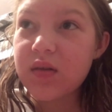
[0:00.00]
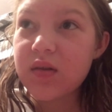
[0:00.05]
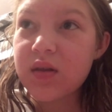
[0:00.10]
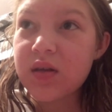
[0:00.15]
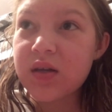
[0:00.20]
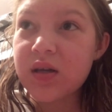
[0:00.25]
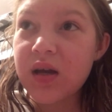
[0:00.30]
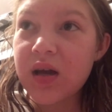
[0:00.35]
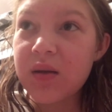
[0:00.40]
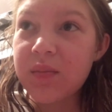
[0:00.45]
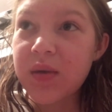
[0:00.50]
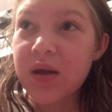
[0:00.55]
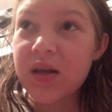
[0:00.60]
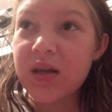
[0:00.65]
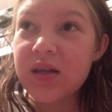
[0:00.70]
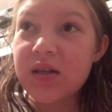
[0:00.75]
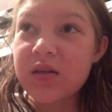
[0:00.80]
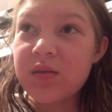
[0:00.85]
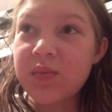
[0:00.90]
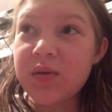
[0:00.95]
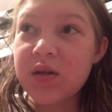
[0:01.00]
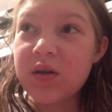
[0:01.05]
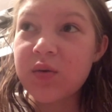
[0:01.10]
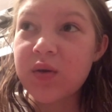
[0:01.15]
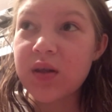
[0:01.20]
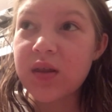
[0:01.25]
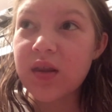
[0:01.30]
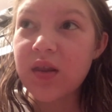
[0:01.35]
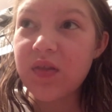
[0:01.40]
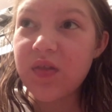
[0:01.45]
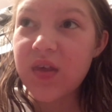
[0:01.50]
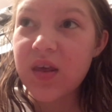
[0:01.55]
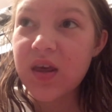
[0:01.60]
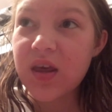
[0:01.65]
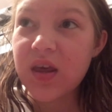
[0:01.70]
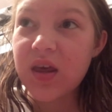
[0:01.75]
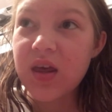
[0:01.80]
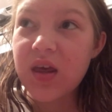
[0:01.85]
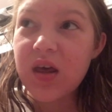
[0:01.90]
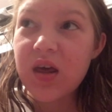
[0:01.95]
the time I need to be doing the
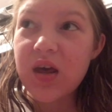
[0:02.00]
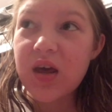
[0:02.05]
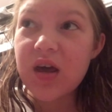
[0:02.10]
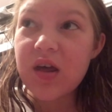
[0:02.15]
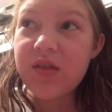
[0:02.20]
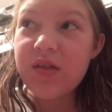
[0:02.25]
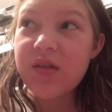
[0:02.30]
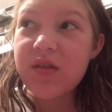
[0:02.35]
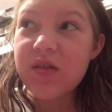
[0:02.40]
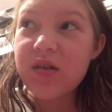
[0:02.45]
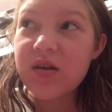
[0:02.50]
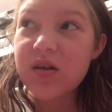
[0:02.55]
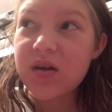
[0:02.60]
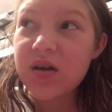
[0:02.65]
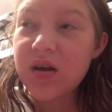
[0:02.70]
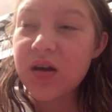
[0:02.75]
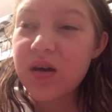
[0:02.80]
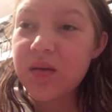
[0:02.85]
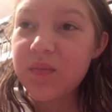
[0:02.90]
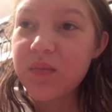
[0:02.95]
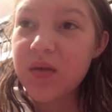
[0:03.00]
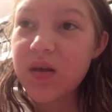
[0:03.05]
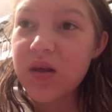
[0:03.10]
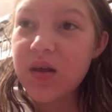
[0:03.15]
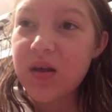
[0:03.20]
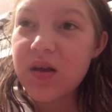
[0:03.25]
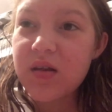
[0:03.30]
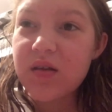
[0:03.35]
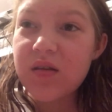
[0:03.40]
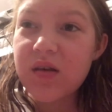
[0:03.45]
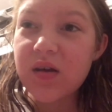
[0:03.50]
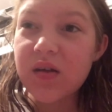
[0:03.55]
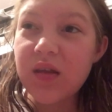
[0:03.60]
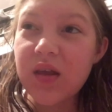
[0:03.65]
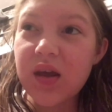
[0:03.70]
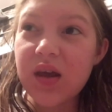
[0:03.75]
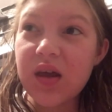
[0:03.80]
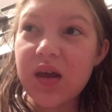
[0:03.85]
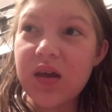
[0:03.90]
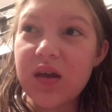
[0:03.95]
thing and then the time that
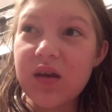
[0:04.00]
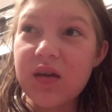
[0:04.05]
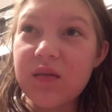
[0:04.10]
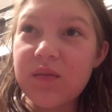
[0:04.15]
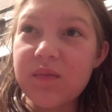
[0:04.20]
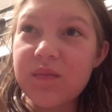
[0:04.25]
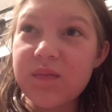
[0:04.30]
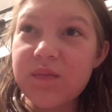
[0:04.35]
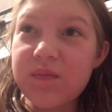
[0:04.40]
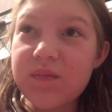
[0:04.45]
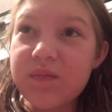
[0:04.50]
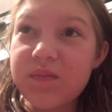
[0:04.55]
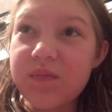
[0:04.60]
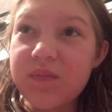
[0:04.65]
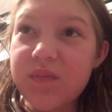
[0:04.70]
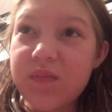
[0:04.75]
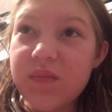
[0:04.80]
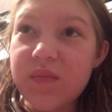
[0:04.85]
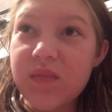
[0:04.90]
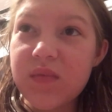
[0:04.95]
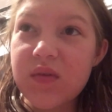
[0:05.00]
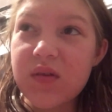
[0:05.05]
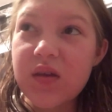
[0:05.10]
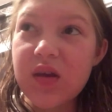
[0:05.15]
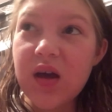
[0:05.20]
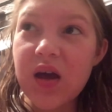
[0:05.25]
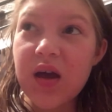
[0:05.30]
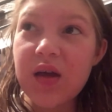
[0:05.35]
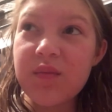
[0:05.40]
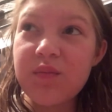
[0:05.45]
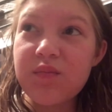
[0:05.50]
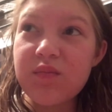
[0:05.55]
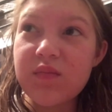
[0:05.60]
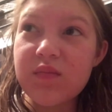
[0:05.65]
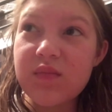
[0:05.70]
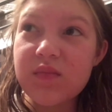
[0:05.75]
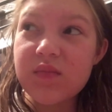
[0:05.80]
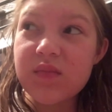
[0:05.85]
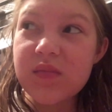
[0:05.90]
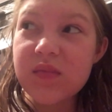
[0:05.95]
like I
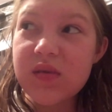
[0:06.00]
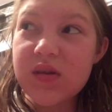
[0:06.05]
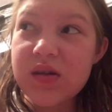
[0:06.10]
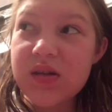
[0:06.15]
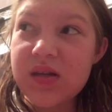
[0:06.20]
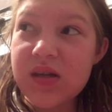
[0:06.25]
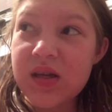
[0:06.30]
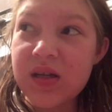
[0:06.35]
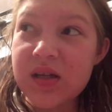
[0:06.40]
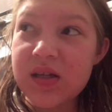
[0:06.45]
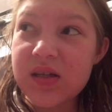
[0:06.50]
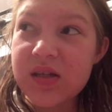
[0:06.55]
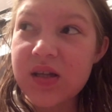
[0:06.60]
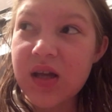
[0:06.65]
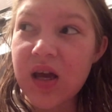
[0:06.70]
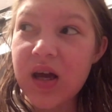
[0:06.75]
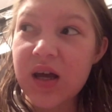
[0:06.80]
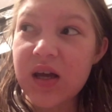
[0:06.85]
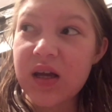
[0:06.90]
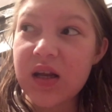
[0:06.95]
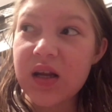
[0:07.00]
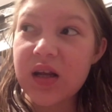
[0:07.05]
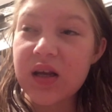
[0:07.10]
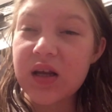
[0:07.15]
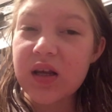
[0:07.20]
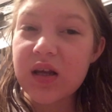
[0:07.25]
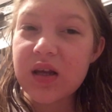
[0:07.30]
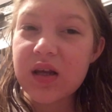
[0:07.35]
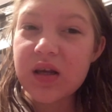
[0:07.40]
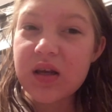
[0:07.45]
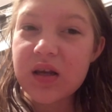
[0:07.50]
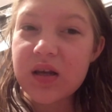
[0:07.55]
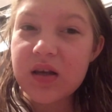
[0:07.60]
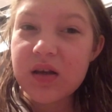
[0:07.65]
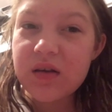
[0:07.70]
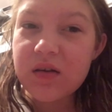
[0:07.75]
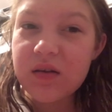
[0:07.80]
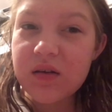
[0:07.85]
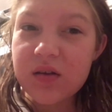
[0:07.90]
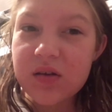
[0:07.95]
set aside
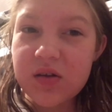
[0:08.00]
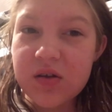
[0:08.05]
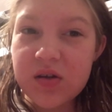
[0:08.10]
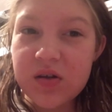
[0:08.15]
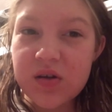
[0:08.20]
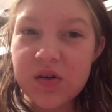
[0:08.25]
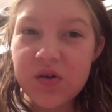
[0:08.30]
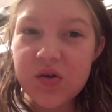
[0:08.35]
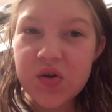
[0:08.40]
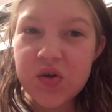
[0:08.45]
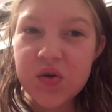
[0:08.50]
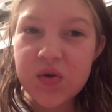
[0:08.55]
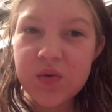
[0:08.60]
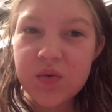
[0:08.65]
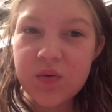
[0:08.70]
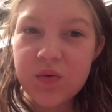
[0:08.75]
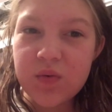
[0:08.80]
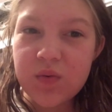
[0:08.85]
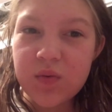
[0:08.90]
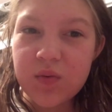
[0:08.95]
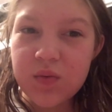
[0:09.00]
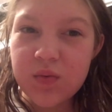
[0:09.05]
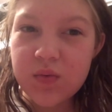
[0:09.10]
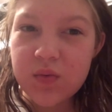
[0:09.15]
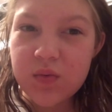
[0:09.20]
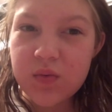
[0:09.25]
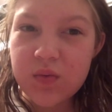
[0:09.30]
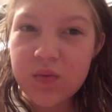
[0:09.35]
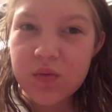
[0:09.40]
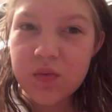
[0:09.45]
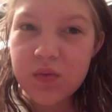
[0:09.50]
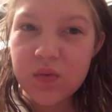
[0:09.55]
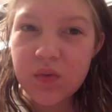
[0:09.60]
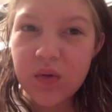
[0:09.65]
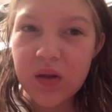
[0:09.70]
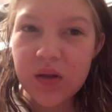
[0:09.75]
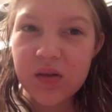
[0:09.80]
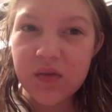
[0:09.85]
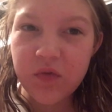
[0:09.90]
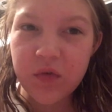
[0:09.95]
to do
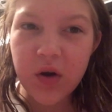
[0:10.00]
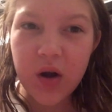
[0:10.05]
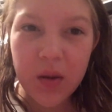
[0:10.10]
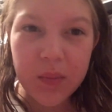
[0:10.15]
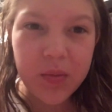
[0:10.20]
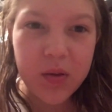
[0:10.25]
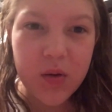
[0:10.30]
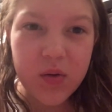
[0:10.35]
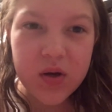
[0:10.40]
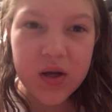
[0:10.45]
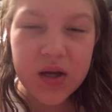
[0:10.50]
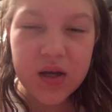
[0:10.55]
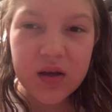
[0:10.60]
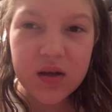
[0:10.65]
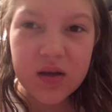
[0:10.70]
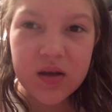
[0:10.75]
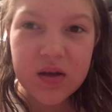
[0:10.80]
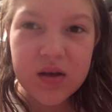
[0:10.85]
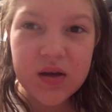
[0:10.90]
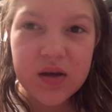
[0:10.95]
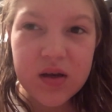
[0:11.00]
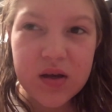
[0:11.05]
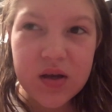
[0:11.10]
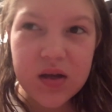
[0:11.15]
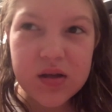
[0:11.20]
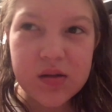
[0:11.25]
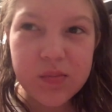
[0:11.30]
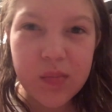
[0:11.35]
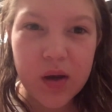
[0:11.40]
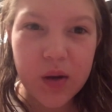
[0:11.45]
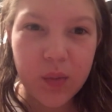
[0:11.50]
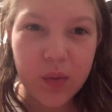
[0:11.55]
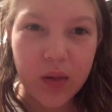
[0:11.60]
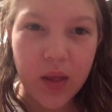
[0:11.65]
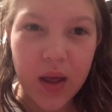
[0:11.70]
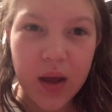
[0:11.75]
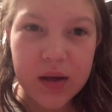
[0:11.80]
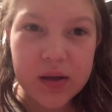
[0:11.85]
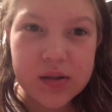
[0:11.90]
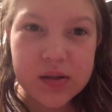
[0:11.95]
like for uploading is my
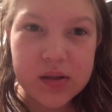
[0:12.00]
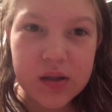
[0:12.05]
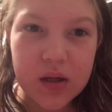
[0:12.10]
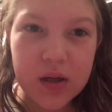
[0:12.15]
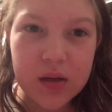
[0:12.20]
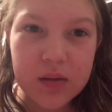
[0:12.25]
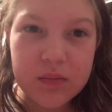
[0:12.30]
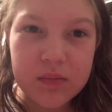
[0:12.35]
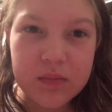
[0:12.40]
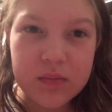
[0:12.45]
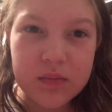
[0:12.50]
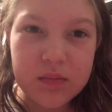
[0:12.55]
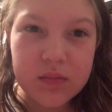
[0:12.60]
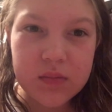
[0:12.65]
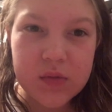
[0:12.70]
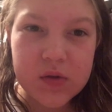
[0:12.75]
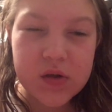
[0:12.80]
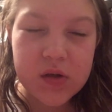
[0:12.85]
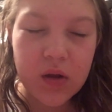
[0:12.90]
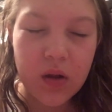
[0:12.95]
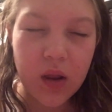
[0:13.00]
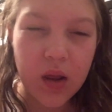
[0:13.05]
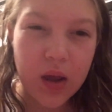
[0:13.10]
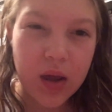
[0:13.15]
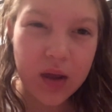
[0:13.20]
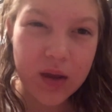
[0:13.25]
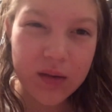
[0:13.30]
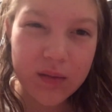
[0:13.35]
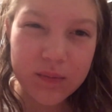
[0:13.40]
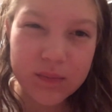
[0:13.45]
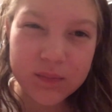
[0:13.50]
relaxed time. So like